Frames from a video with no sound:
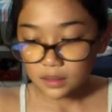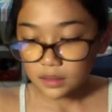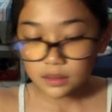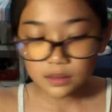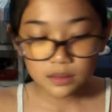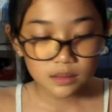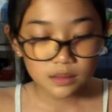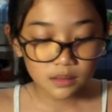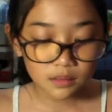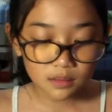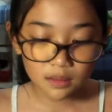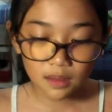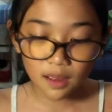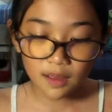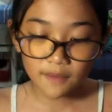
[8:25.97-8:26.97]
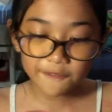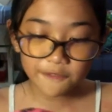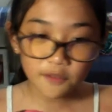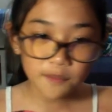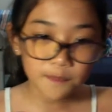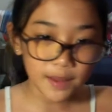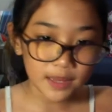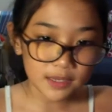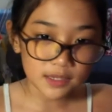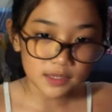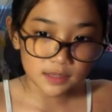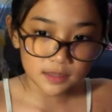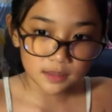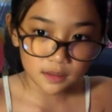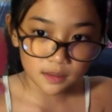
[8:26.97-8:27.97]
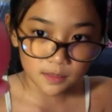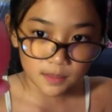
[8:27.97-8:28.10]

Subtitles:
So there are a few patches here,